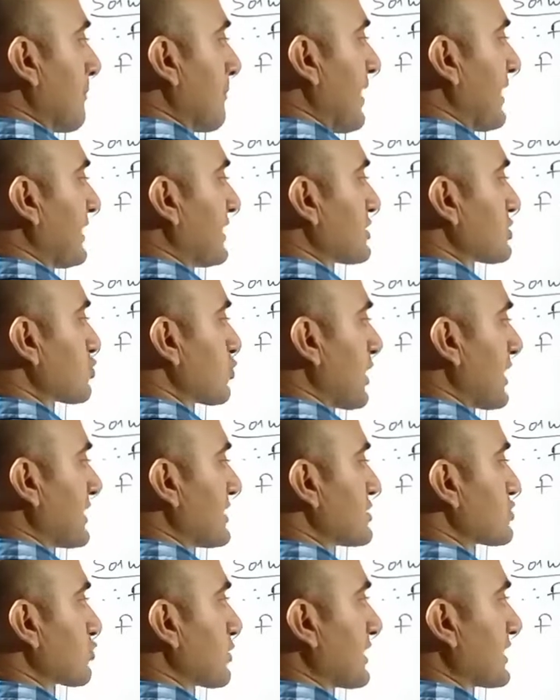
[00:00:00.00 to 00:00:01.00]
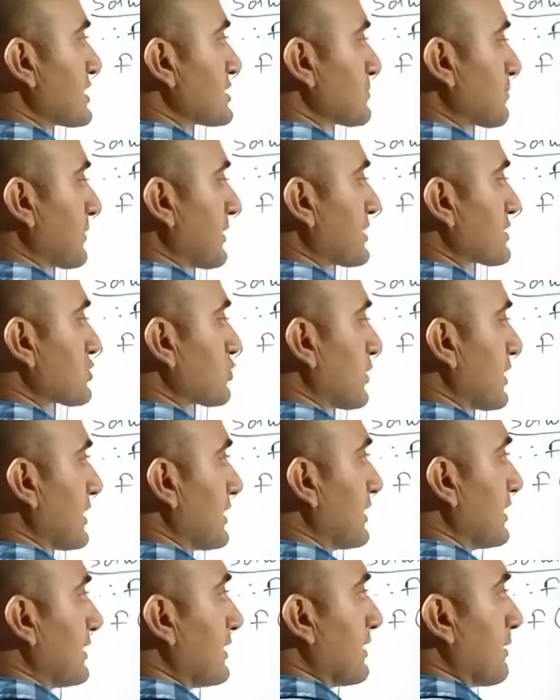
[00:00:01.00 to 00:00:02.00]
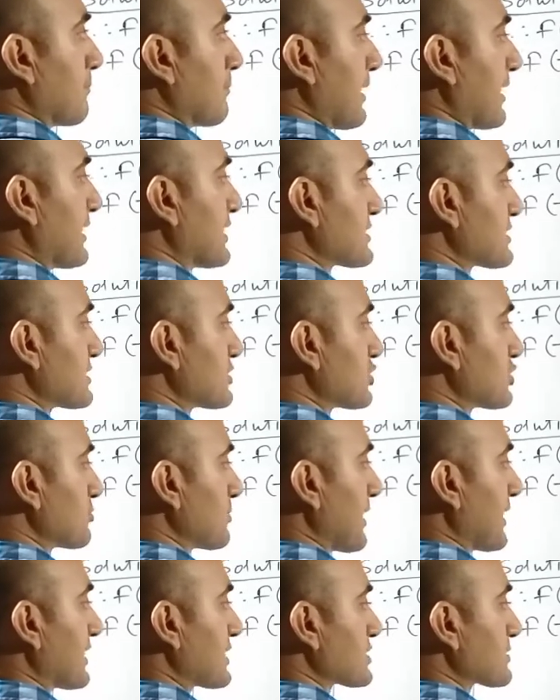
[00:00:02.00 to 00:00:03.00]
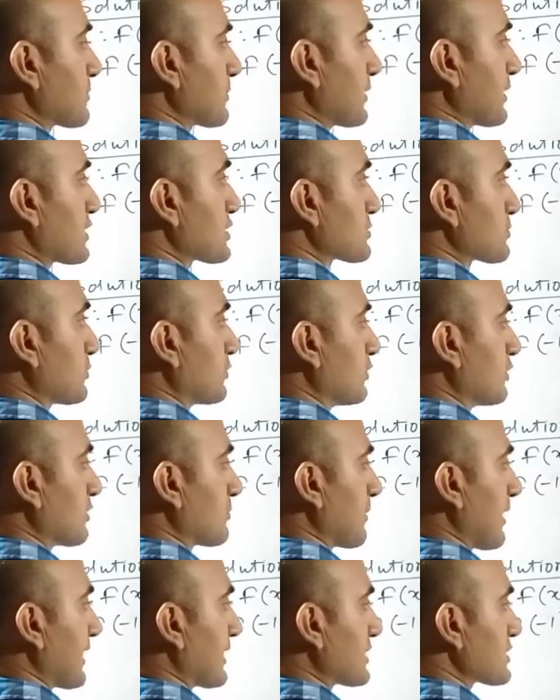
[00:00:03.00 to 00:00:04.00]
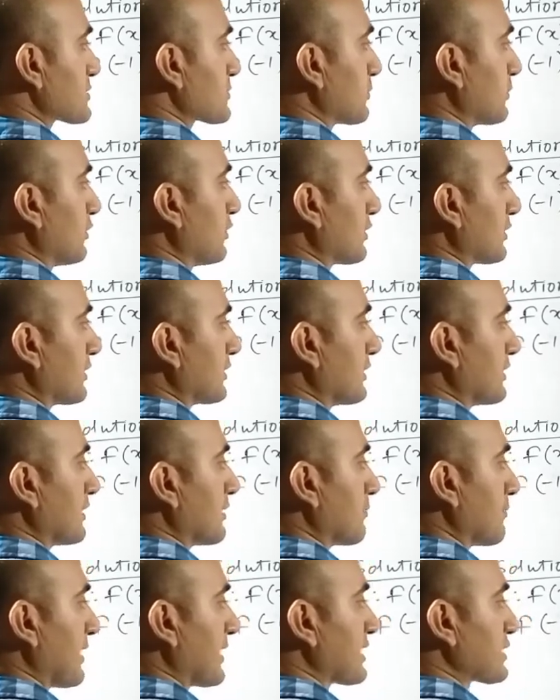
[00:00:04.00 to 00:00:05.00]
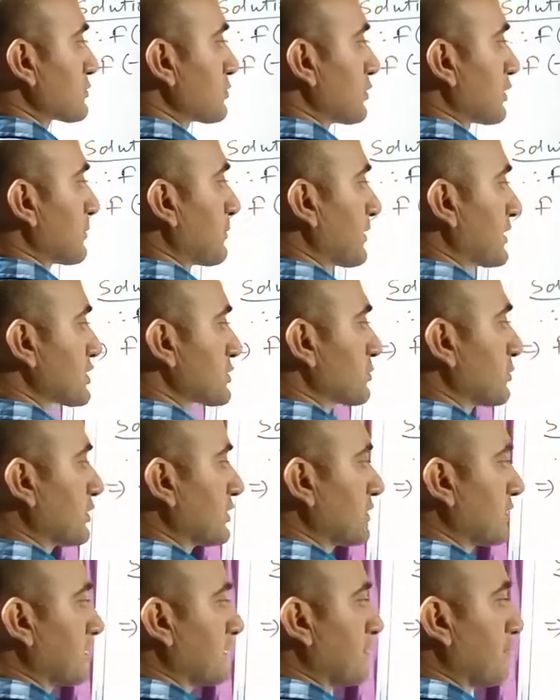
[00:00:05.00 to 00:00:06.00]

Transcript: Minus 1 square is plus 1. Minus into minus plus 4 minus 4. Minus 4 plus 4.